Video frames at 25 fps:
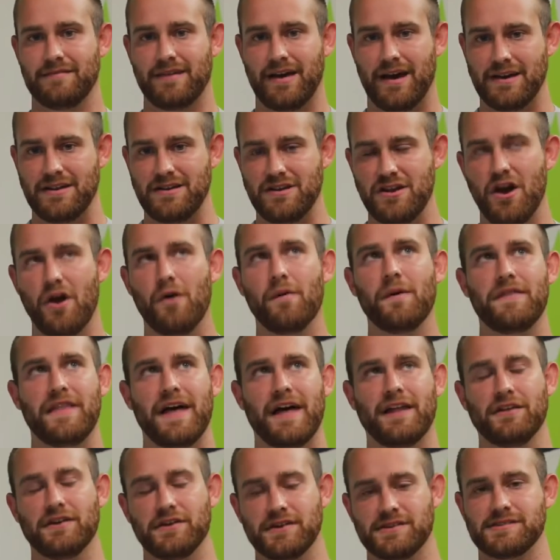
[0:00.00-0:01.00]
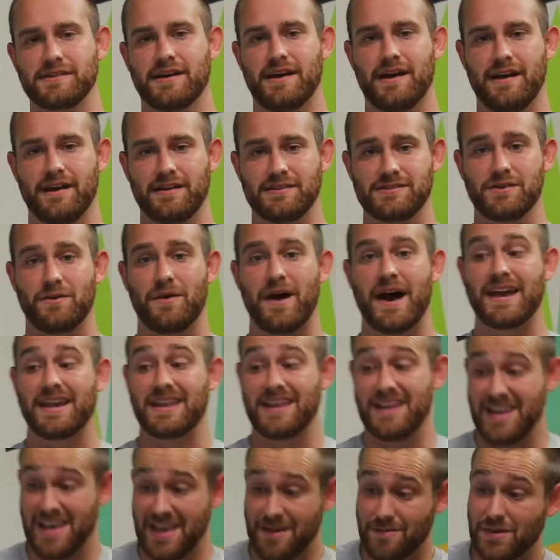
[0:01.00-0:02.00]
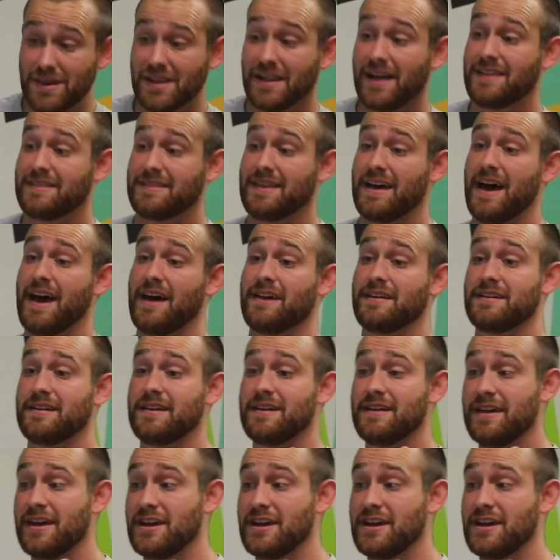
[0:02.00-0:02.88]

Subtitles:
I know what that looks like. So I can emulate that